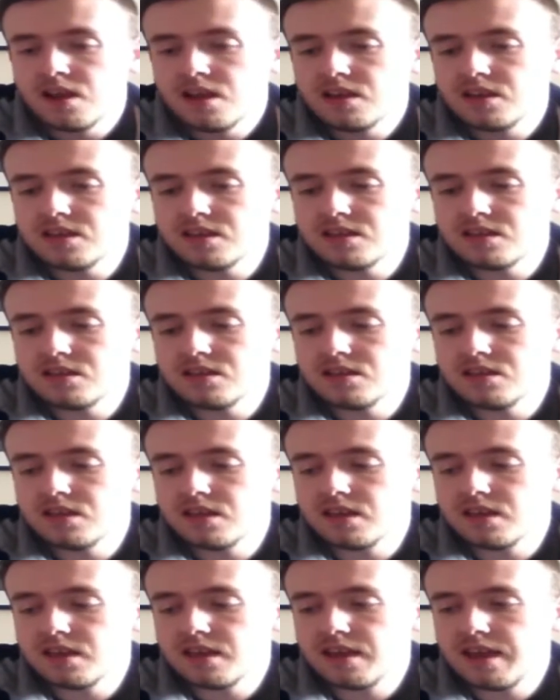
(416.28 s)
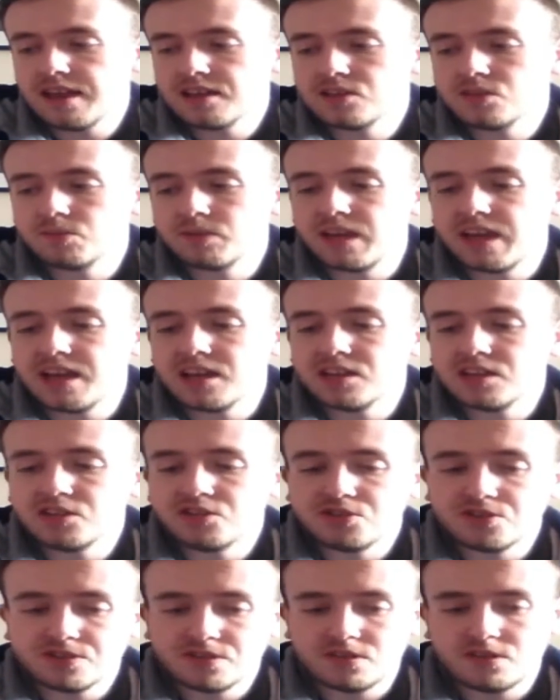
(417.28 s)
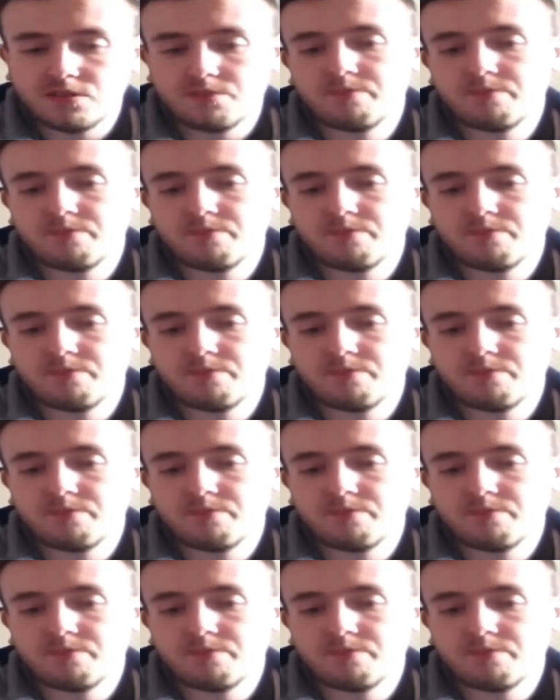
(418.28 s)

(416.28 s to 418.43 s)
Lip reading: he ends up getting injured